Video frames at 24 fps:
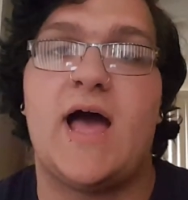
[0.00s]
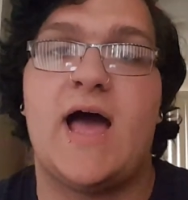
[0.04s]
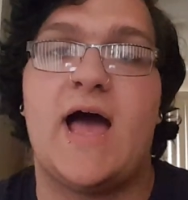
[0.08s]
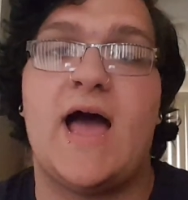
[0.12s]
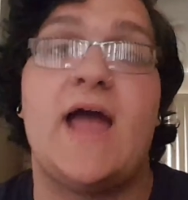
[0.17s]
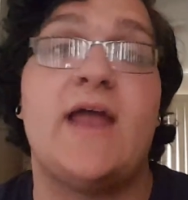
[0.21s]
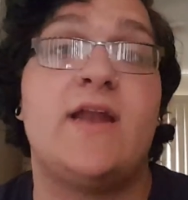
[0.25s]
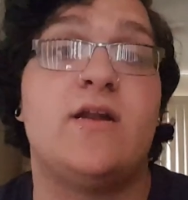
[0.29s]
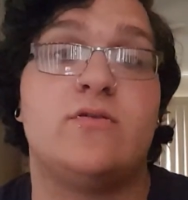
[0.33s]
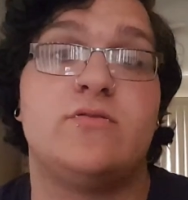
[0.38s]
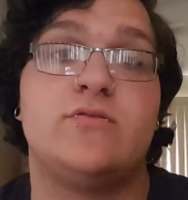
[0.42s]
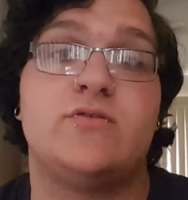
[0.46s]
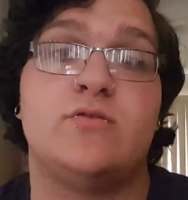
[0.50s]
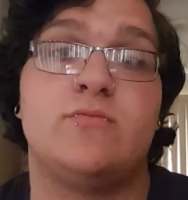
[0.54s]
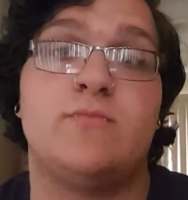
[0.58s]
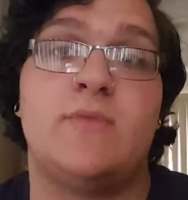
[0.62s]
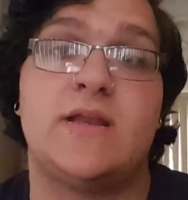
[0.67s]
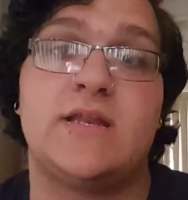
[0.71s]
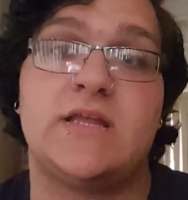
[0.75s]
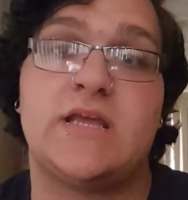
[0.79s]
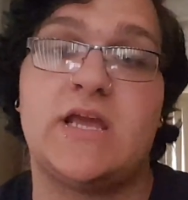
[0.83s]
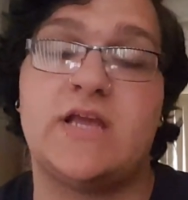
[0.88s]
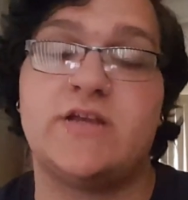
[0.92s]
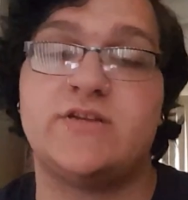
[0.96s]
I don't do
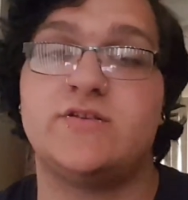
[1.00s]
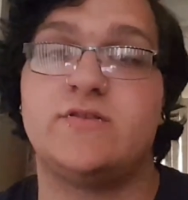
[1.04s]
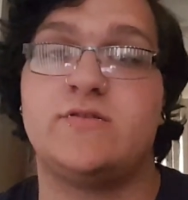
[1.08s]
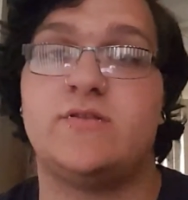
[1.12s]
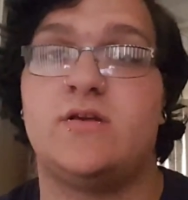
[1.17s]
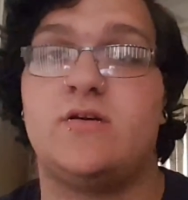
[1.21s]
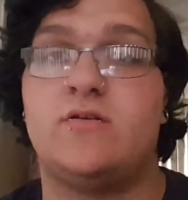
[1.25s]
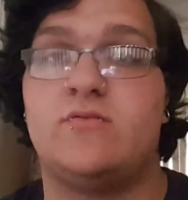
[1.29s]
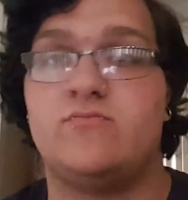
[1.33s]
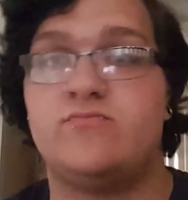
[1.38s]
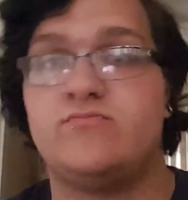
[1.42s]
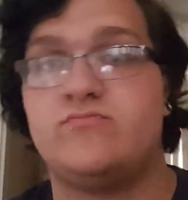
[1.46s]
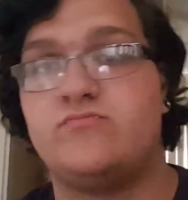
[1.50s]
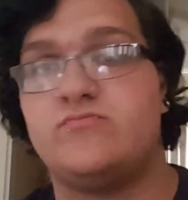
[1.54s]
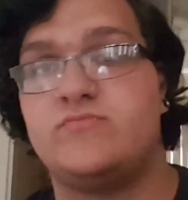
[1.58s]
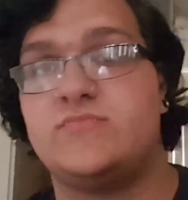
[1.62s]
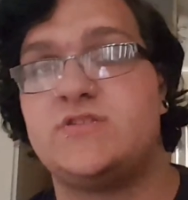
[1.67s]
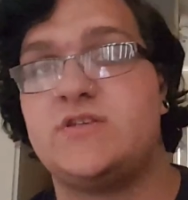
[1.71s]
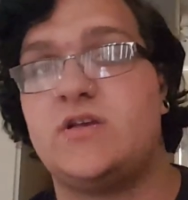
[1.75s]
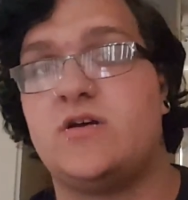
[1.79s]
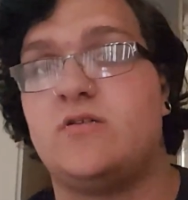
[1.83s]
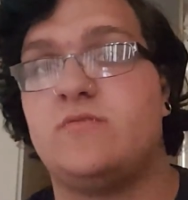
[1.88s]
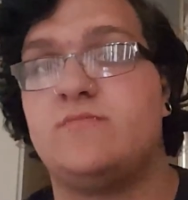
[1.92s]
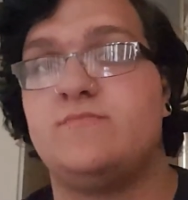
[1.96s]
medication, though.
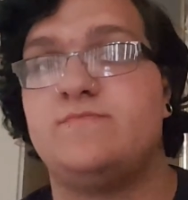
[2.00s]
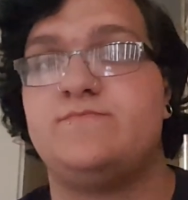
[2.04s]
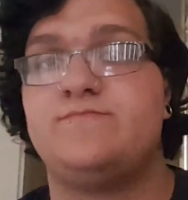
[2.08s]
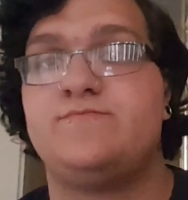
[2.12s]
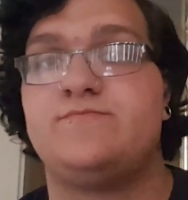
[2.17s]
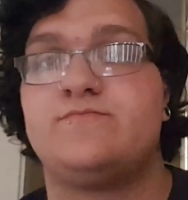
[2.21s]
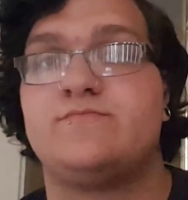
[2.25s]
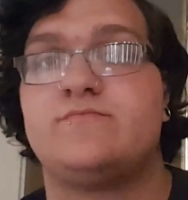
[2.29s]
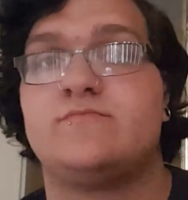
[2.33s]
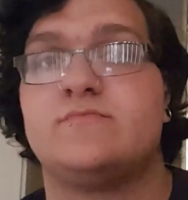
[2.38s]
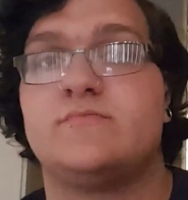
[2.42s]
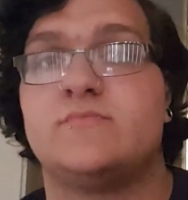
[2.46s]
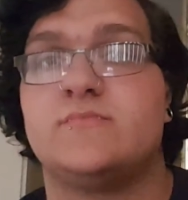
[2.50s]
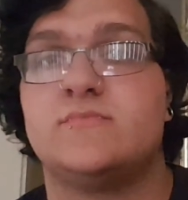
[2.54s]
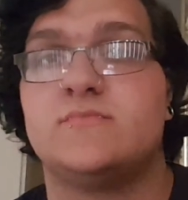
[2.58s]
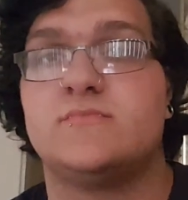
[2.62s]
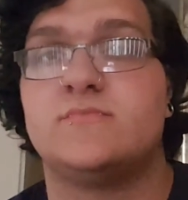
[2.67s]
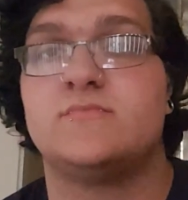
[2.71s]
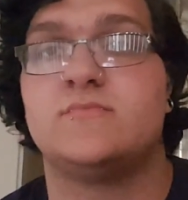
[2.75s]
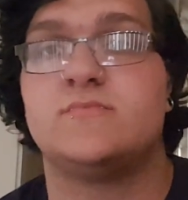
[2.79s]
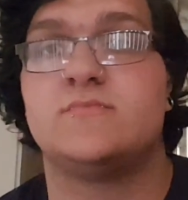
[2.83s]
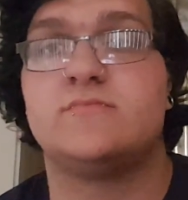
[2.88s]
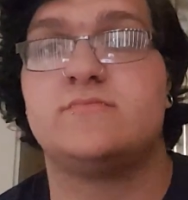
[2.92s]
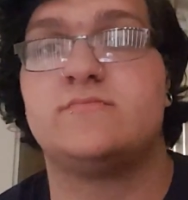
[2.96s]
So,
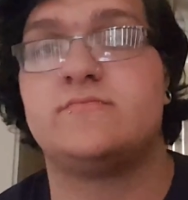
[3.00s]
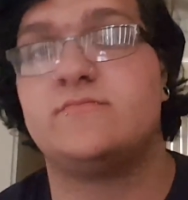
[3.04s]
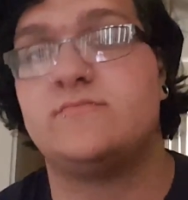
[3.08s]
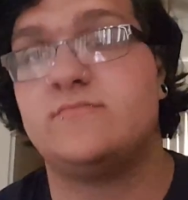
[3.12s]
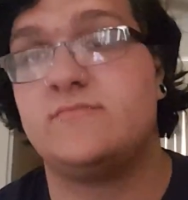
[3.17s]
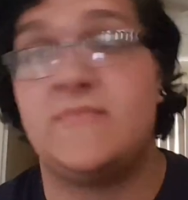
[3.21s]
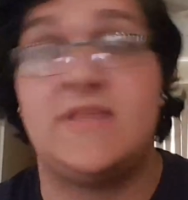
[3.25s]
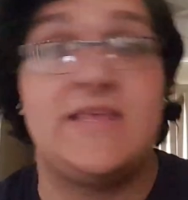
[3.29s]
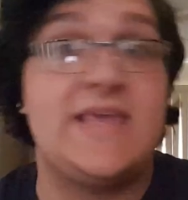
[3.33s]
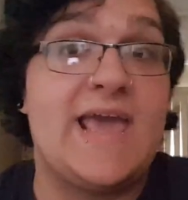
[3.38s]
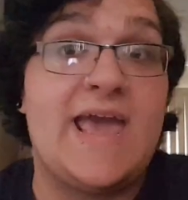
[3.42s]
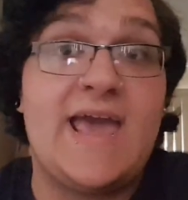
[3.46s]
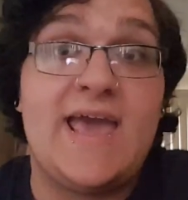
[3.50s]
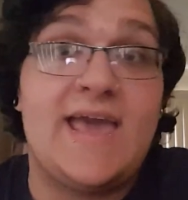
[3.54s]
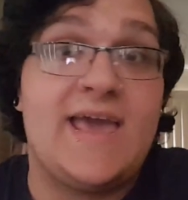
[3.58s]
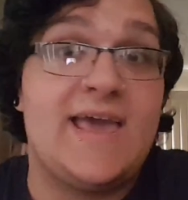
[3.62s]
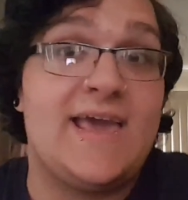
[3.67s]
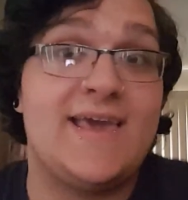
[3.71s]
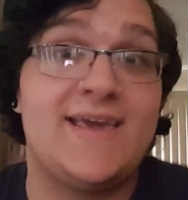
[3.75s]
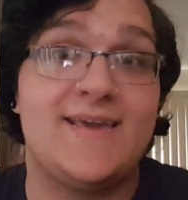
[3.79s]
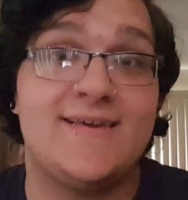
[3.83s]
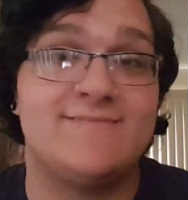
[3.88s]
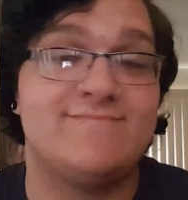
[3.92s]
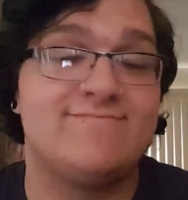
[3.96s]

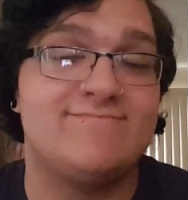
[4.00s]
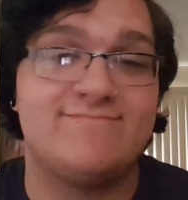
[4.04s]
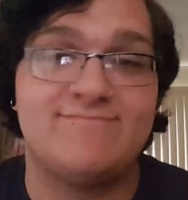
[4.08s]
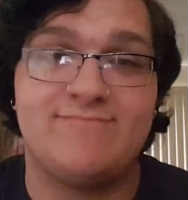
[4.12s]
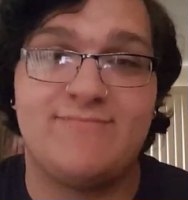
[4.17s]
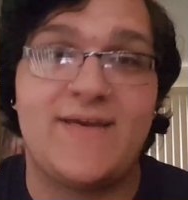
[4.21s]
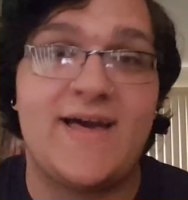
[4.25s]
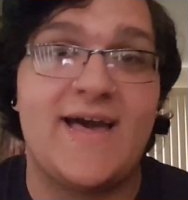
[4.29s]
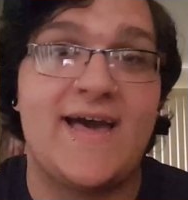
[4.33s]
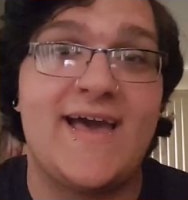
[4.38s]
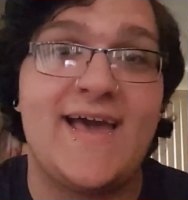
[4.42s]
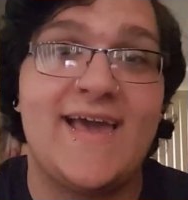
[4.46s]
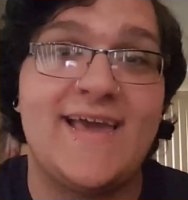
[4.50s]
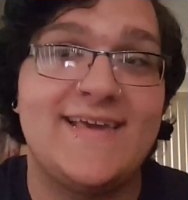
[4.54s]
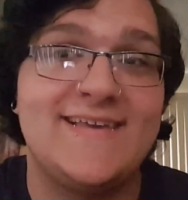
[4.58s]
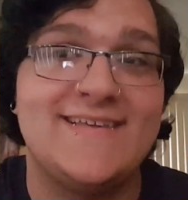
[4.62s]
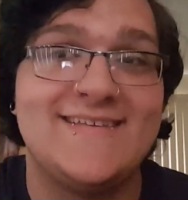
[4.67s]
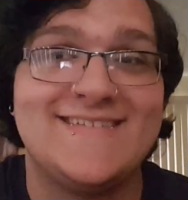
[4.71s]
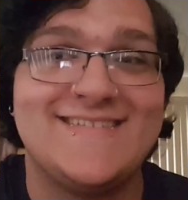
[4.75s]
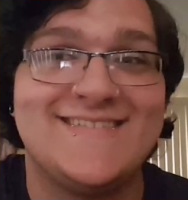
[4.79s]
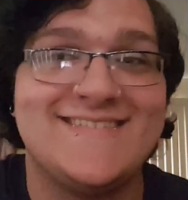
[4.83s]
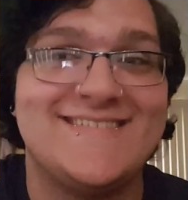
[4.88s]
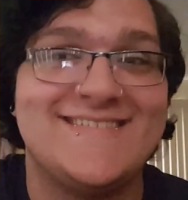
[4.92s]
yay. Bye.